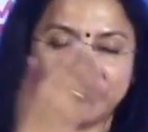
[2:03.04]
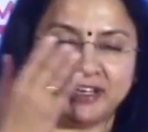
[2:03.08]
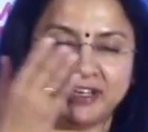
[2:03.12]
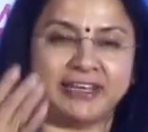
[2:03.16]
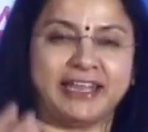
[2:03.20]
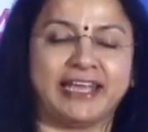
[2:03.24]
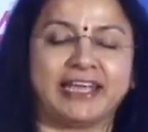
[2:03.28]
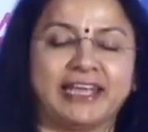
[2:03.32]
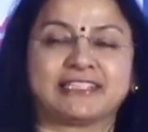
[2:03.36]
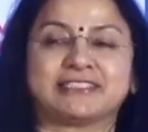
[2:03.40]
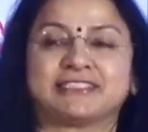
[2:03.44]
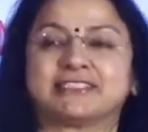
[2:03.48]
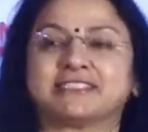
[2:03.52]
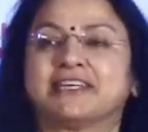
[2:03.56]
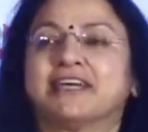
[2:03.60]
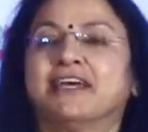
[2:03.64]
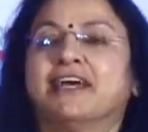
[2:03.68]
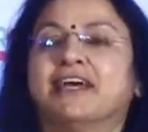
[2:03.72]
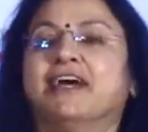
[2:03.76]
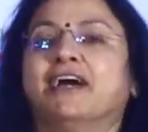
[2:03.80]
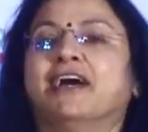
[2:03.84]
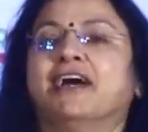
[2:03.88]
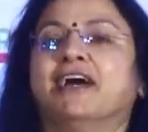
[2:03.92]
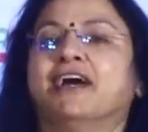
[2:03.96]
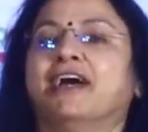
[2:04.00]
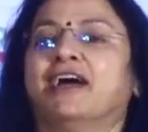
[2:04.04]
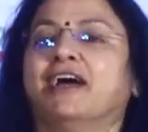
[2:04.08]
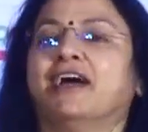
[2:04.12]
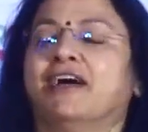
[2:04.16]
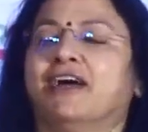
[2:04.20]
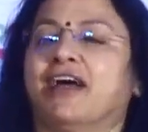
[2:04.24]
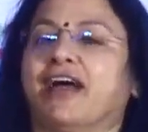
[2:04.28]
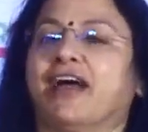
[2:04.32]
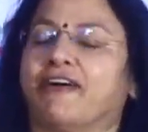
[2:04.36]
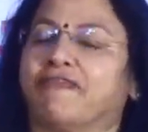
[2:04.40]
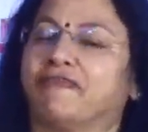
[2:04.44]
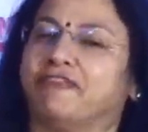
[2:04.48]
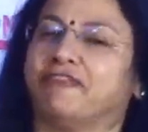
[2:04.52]
next,
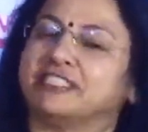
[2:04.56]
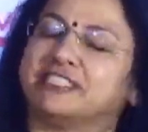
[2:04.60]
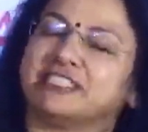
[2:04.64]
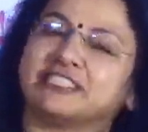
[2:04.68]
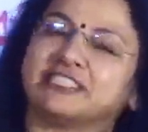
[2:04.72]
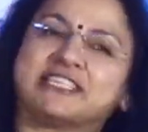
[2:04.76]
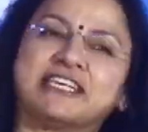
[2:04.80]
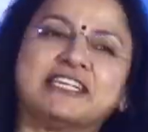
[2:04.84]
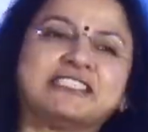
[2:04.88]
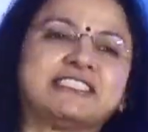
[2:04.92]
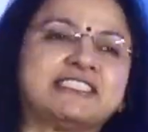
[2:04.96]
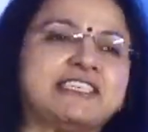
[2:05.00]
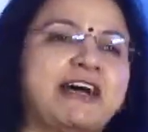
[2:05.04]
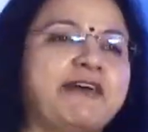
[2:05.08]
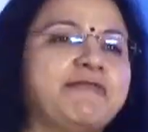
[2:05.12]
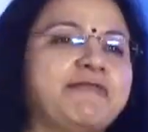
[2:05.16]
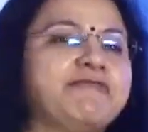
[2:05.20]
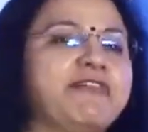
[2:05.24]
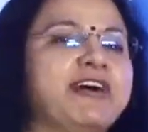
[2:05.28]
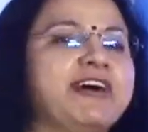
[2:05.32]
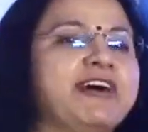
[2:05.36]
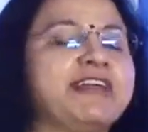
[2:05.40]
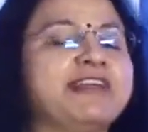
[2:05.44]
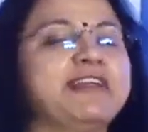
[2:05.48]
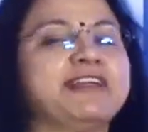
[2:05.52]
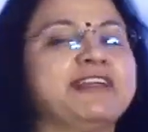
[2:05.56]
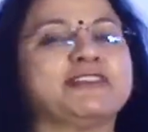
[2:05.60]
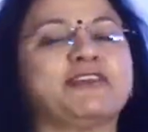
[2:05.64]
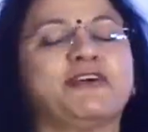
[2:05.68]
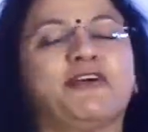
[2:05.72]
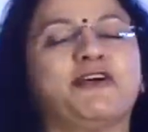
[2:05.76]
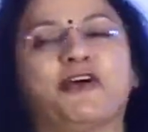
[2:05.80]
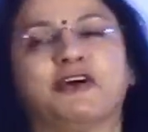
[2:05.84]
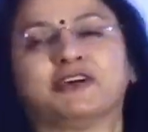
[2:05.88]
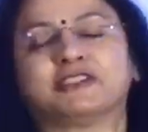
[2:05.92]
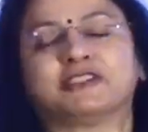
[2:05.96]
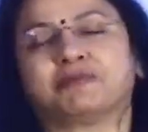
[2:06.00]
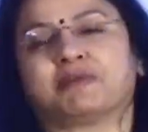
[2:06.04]
have visited someone in the
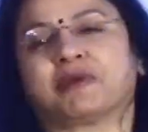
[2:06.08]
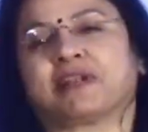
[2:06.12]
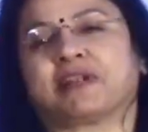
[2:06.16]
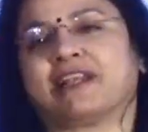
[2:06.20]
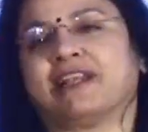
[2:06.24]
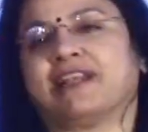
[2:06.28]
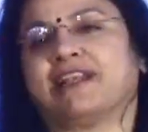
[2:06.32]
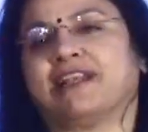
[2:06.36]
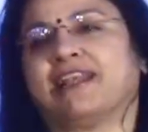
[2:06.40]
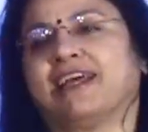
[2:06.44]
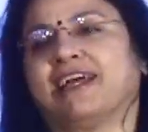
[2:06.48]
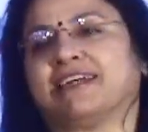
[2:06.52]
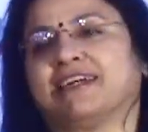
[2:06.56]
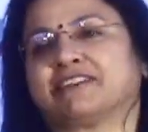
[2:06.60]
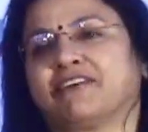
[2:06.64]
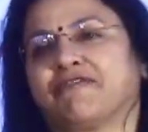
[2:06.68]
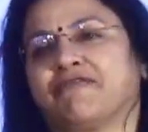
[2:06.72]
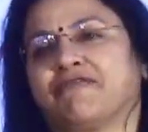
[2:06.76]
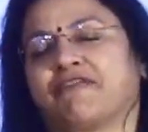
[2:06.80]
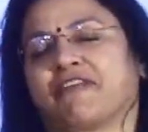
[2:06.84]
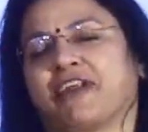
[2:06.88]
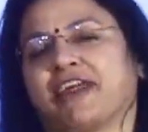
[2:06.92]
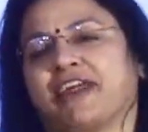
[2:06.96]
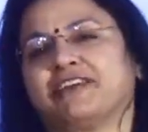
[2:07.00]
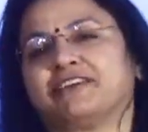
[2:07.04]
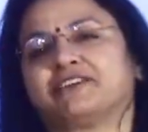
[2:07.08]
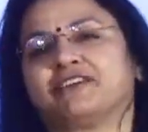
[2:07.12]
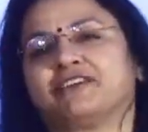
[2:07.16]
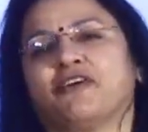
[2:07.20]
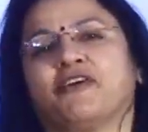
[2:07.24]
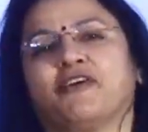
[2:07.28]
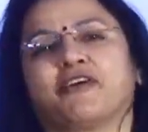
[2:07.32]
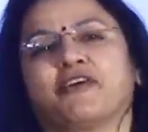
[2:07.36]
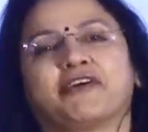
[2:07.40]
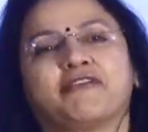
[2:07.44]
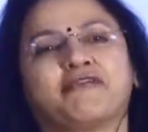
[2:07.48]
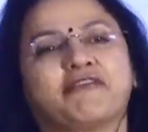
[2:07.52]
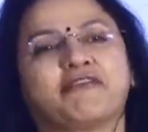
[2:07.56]
hospital as a friend
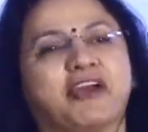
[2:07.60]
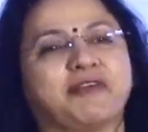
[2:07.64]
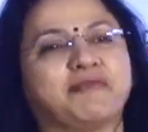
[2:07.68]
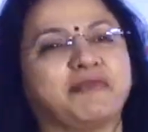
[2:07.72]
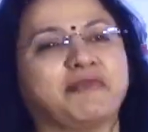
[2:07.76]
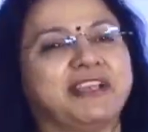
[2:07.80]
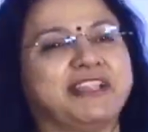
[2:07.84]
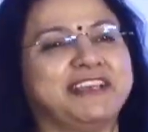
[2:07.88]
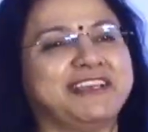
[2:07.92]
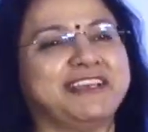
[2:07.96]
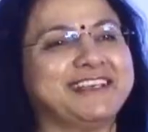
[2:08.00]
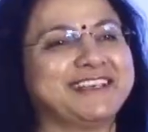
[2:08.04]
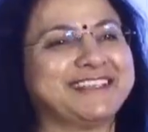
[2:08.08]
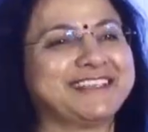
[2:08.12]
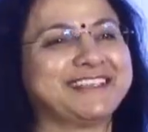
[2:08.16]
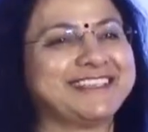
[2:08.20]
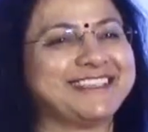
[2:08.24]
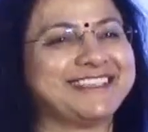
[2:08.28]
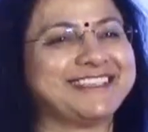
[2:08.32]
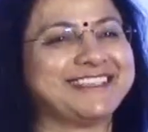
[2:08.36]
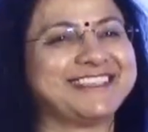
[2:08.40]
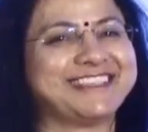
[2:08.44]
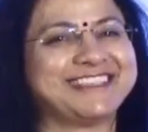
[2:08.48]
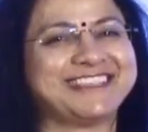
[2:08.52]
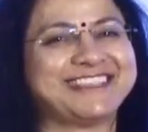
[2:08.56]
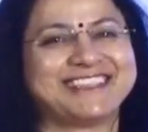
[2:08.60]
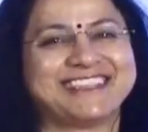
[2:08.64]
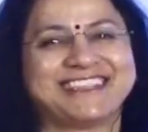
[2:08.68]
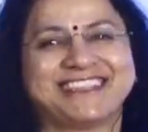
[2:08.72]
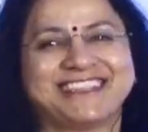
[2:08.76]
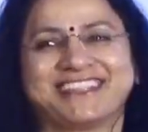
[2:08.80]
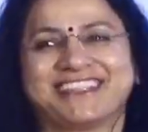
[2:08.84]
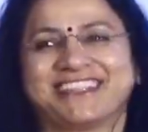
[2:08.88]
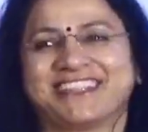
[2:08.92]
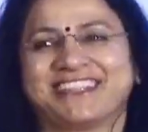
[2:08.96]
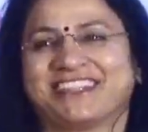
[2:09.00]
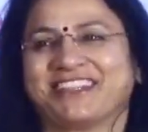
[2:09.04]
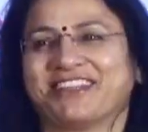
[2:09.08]
or a family?
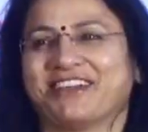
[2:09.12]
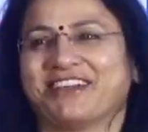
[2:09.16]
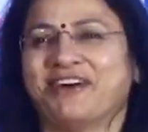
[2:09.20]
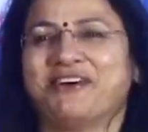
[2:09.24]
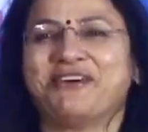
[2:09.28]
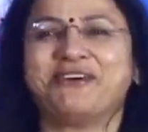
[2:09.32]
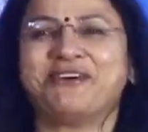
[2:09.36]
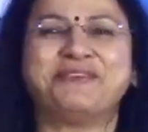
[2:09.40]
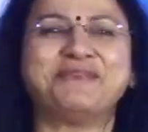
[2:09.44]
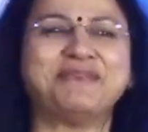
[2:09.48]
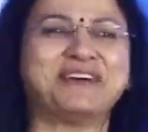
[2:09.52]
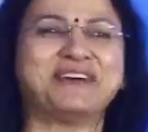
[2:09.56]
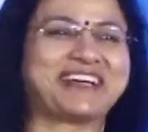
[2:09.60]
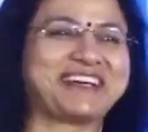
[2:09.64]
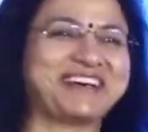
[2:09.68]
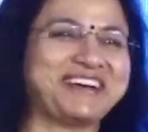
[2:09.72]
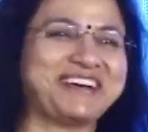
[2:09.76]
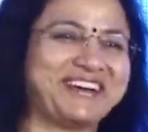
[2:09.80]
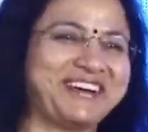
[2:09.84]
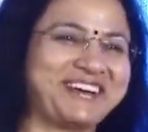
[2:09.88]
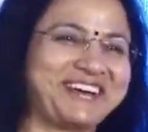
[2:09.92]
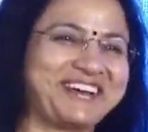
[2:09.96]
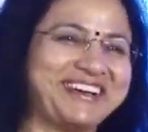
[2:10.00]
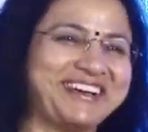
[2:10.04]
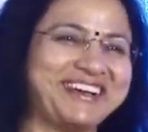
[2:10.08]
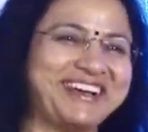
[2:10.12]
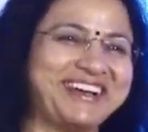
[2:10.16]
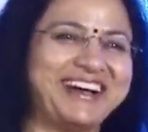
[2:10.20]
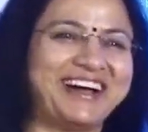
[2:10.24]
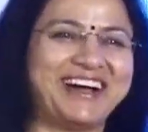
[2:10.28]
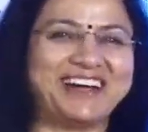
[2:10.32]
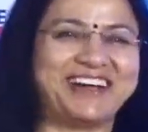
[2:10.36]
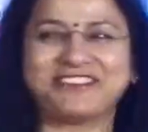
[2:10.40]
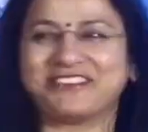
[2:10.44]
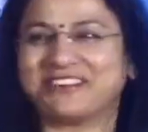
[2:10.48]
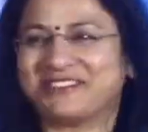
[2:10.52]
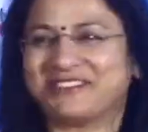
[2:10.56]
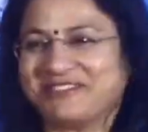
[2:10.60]
Oh my God,
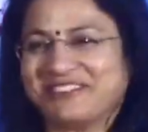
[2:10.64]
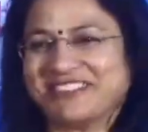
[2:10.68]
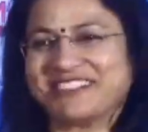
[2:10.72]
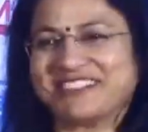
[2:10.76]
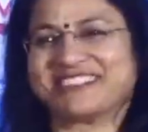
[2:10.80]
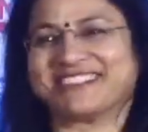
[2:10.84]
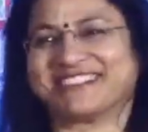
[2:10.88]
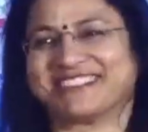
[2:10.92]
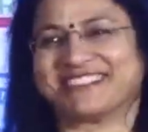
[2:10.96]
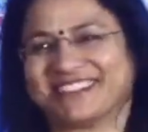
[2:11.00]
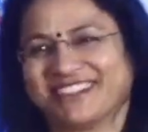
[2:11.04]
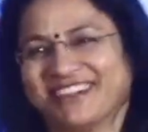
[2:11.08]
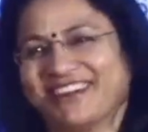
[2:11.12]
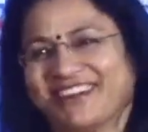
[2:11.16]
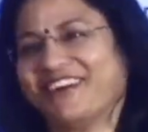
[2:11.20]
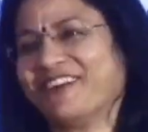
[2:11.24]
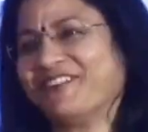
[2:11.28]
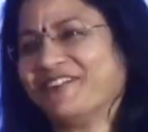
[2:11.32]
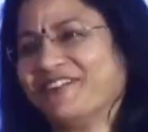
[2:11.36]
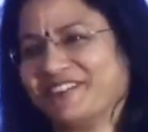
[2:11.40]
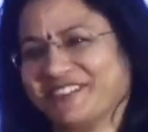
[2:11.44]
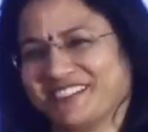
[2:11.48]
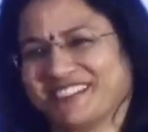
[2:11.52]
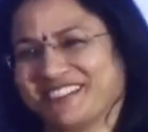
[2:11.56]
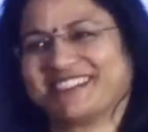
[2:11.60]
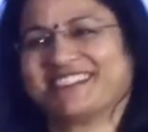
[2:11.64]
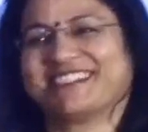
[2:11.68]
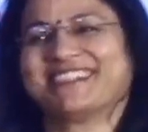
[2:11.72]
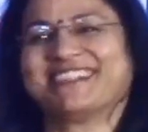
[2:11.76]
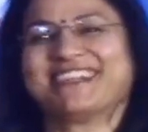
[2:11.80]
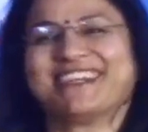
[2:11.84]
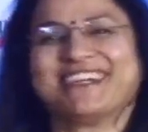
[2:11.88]
100%, almost.